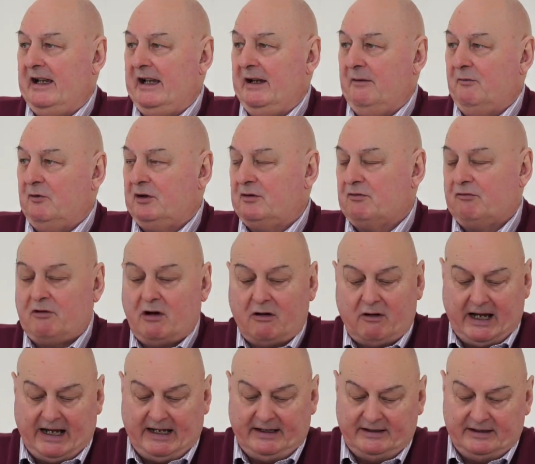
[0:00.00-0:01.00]
it was
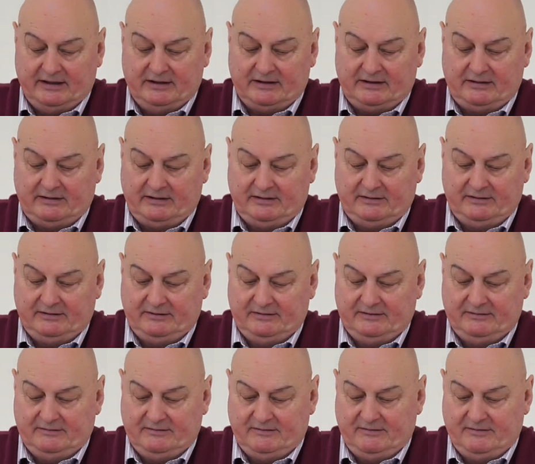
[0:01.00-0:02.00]
right that
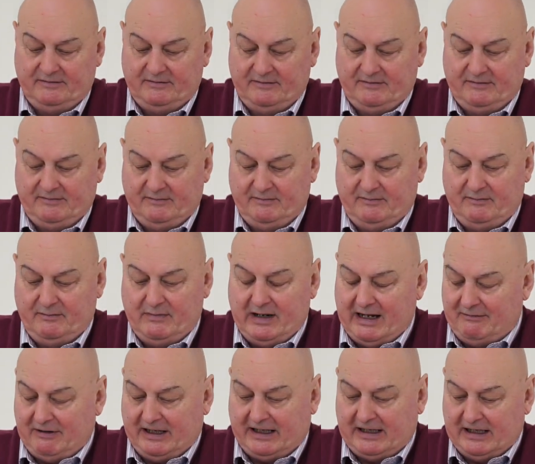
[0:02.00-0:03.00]

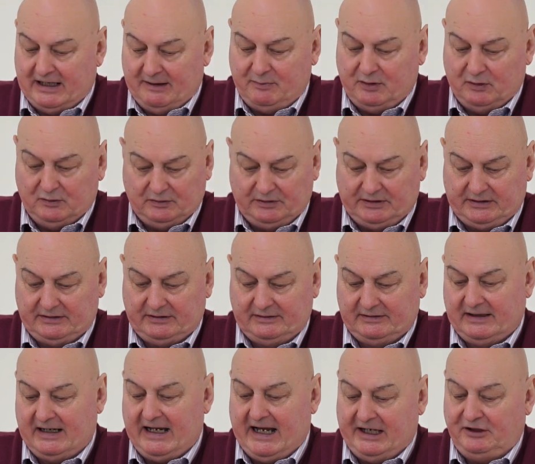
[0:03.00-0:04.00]
married couples
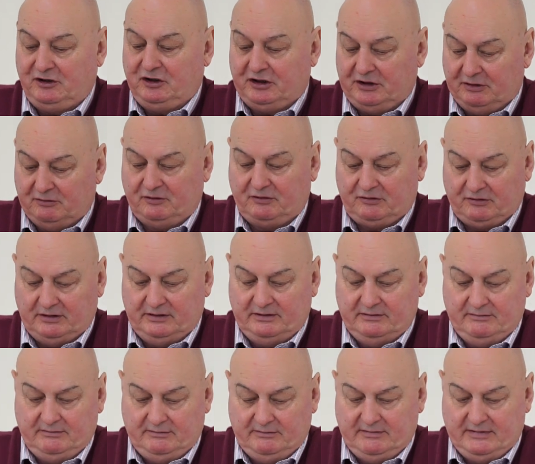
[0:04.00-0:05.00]
had children.
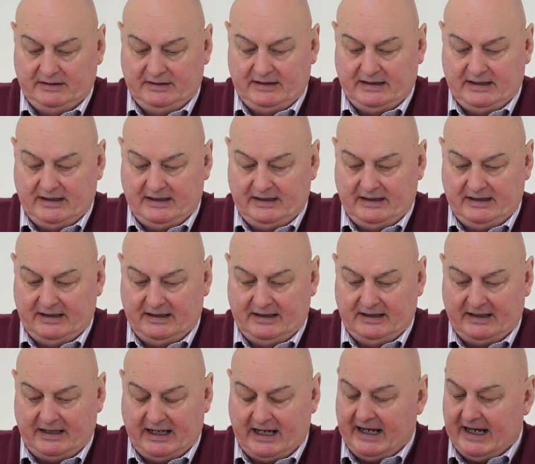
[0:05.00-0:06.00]

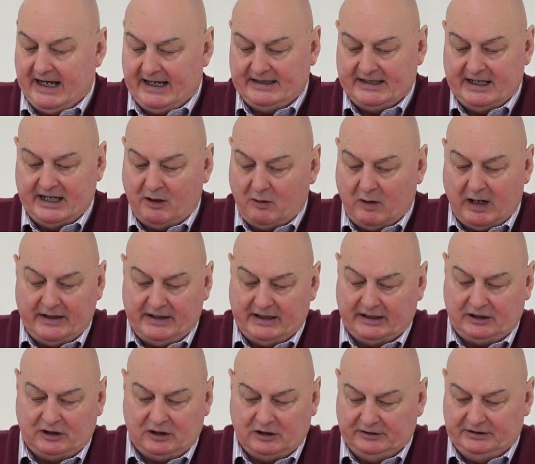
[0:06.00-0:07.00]
They had no
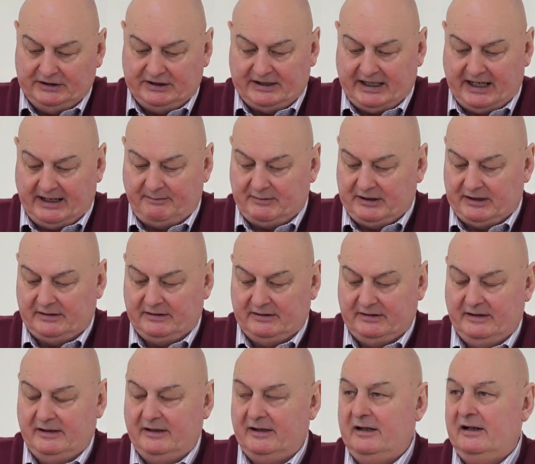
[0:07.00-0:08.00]
other concept
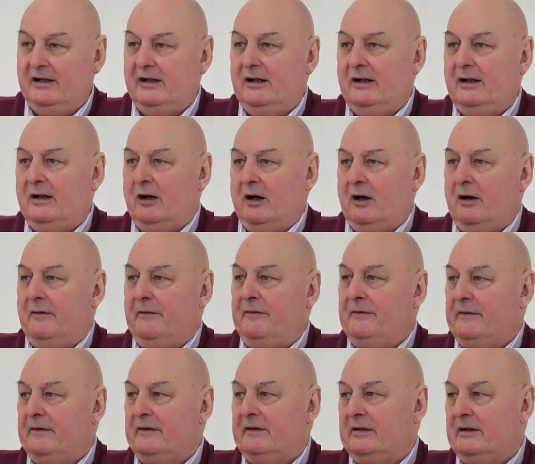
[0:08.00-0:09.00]

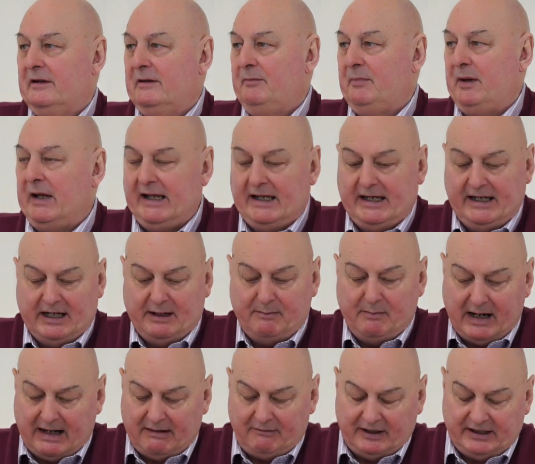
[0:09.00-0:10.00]
of being in a
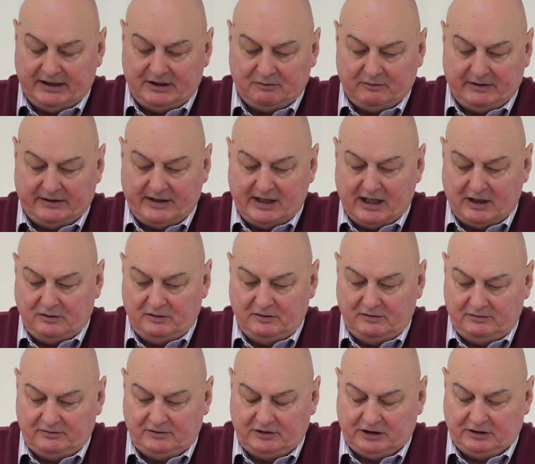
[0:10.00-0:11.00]
marriage with
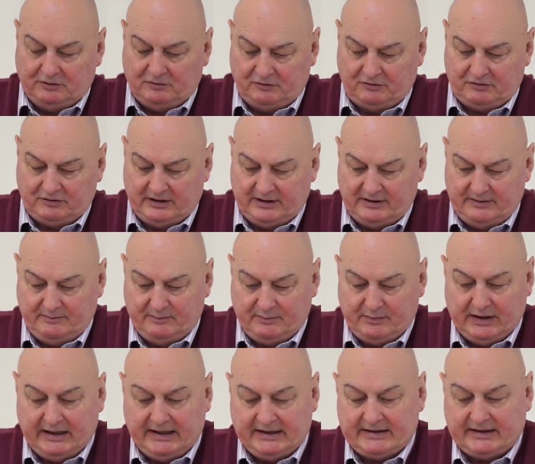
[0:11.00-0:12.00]
no children.
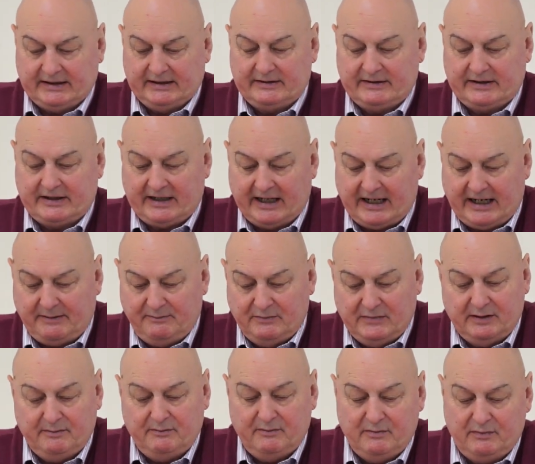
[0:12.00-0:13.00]
But it's a theme
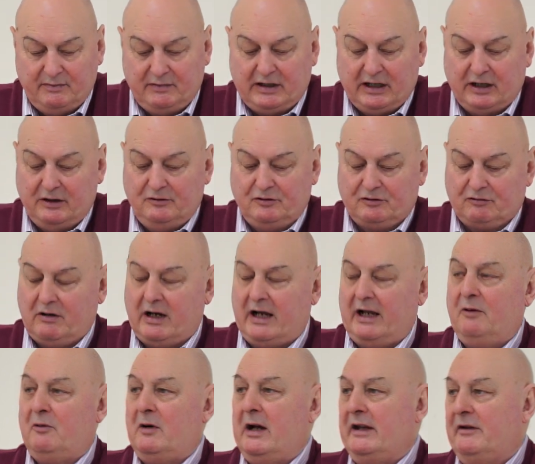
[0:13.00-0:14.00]
that goes
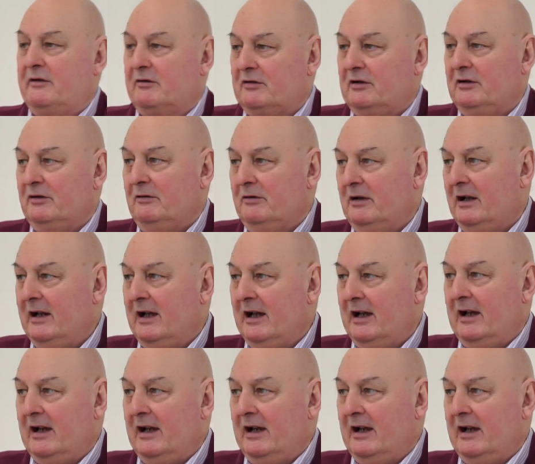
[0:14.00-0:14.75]
right the way through